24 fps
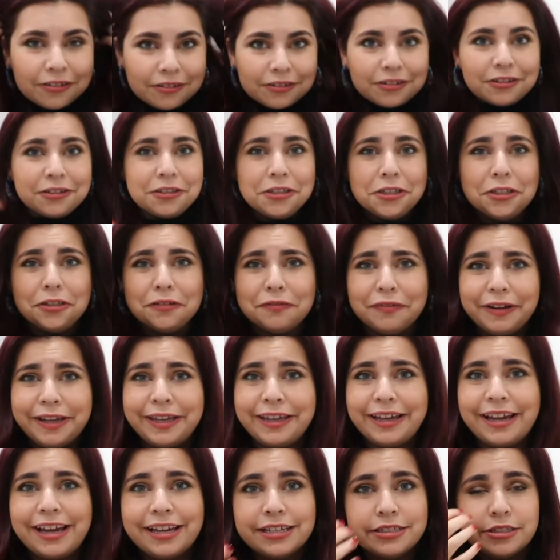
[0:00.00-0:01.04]
All right,
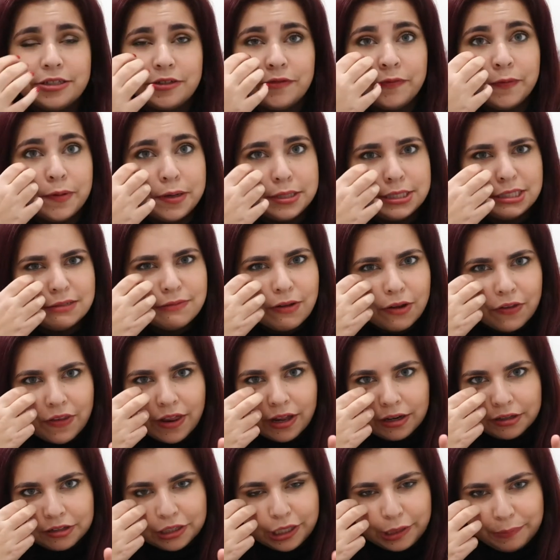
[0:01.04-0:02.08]
guys. So first of all,
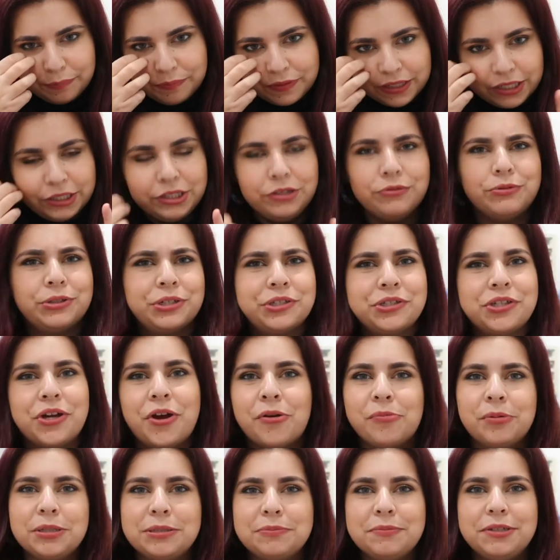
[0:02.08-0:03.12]
that clip that you just saw
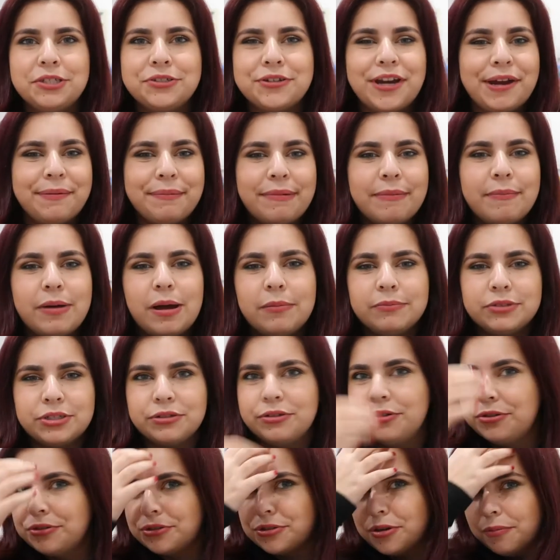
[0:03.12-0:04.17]
was me trying my mom's
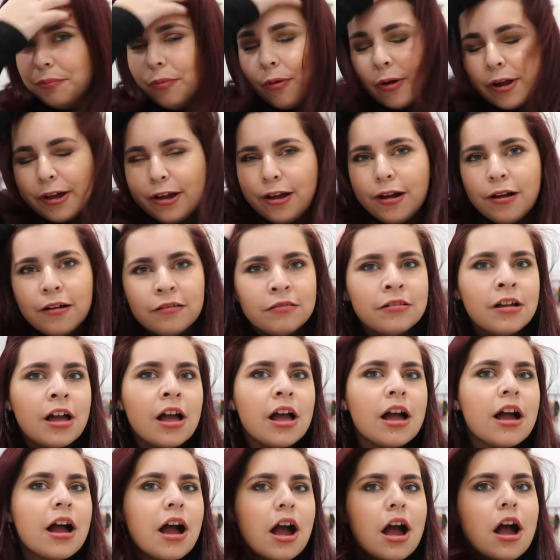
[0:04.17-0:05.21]
roast con pollo.
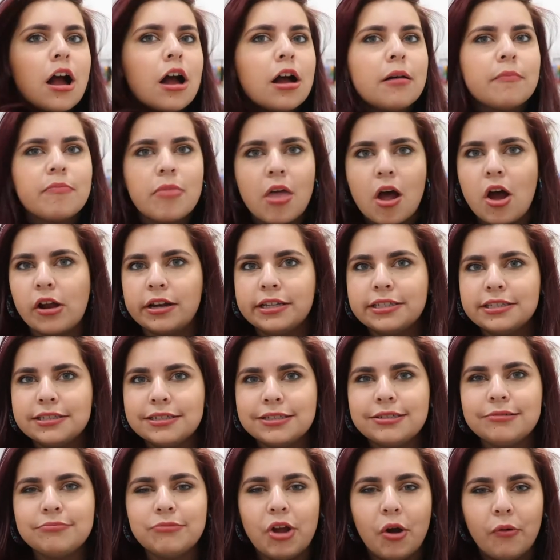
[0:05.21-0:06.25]

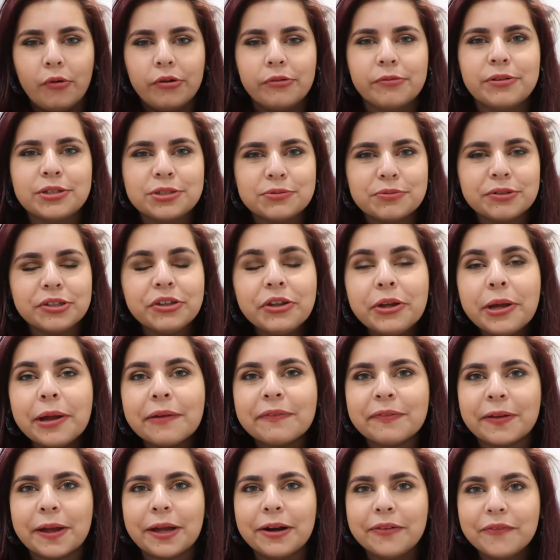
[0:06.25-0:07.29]
Honestly, no one was really a
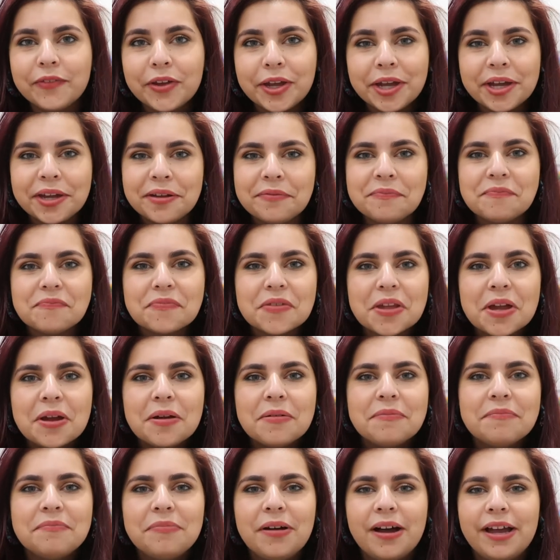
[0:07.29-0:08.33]
fan of it,
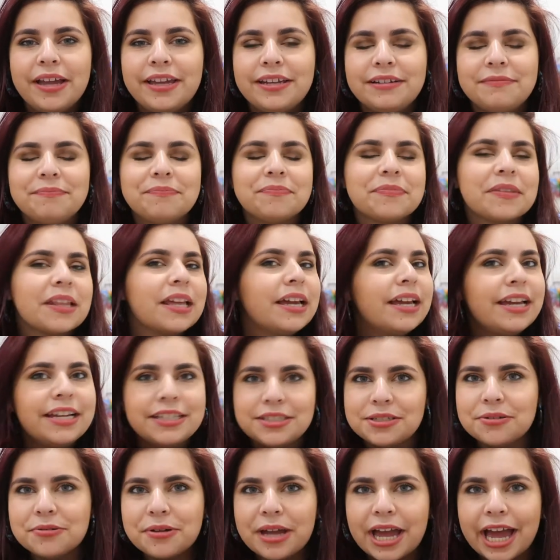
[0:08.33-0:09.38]
but
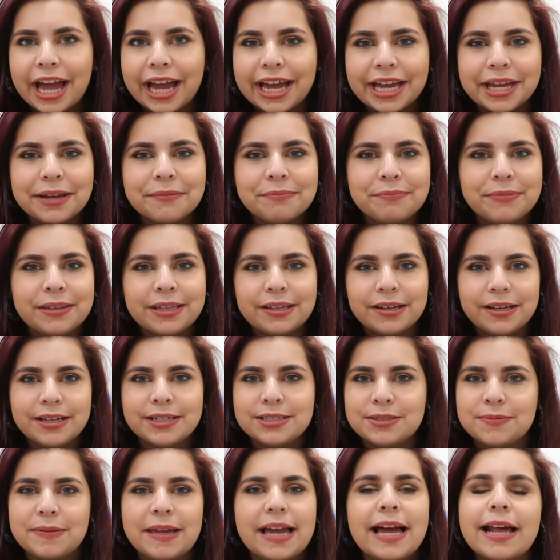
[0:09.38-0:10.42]
it's okay
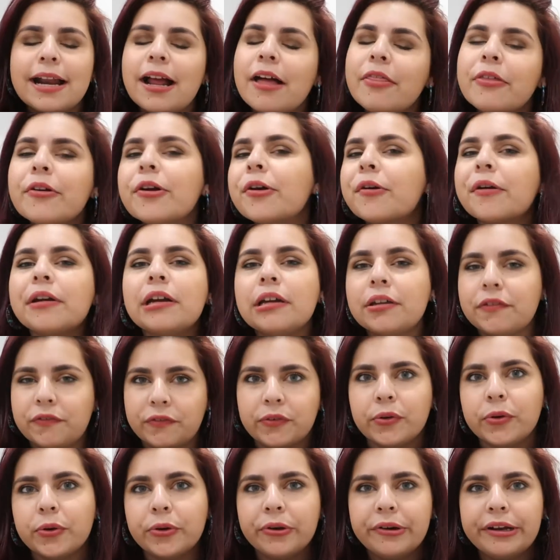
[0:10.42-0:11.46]
because we had other great
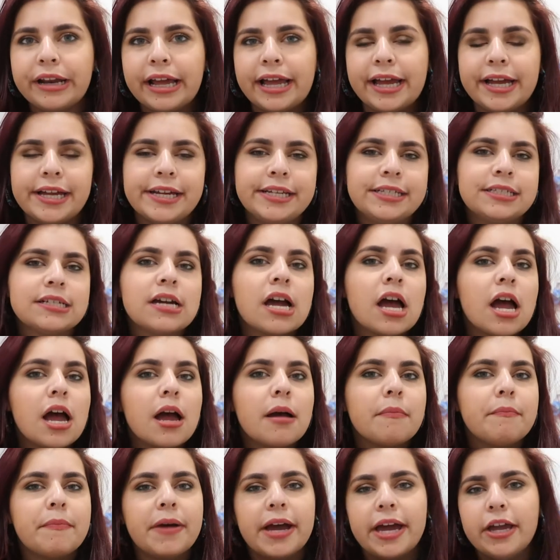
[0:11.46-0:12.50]
food and
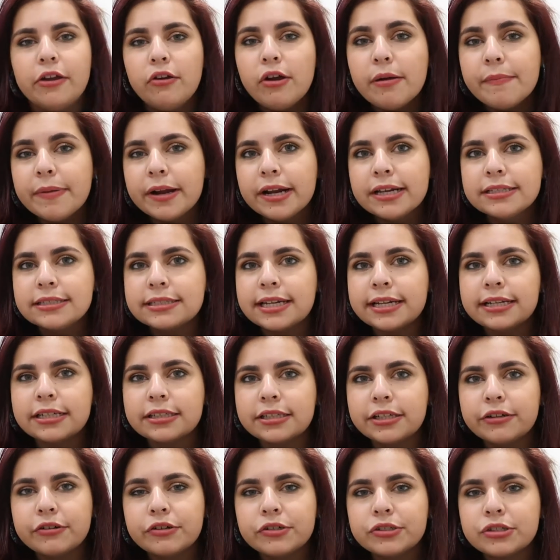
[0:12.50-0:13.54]
my grandparents liked
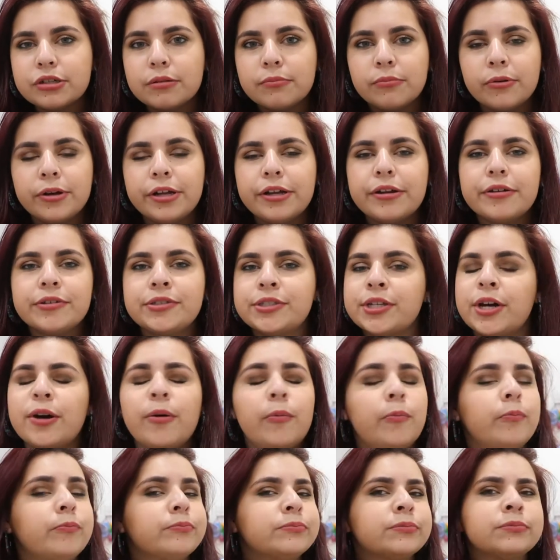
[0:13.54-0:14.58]
the roast con pollo,
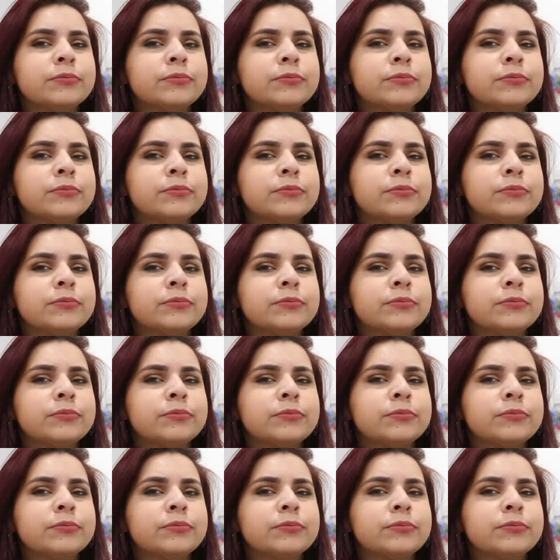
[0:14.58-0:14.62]
so